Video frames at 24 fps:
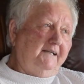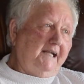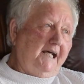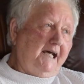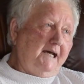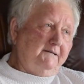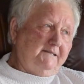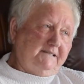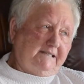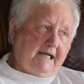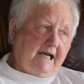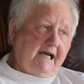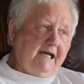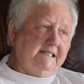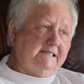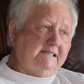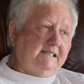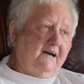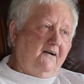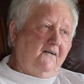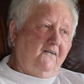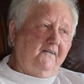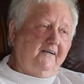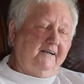That's how it
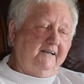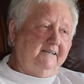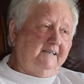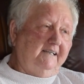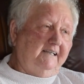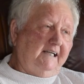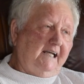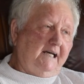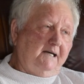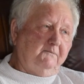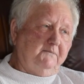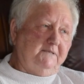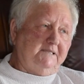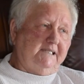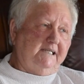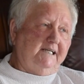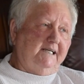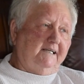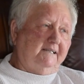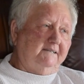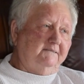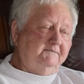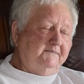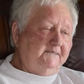started, and that was
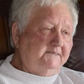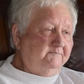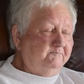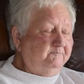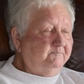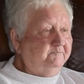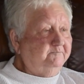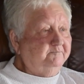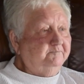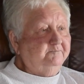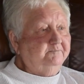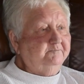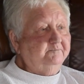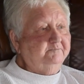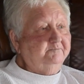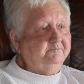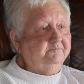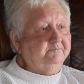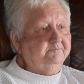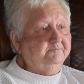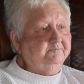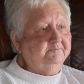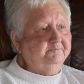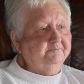it.
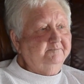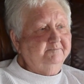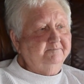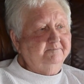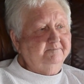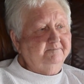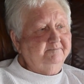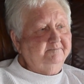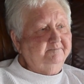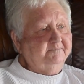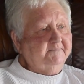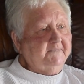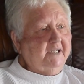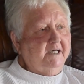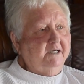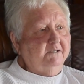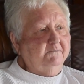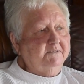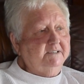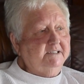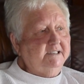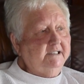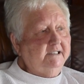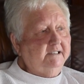That
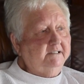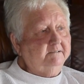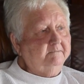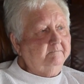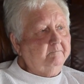was it.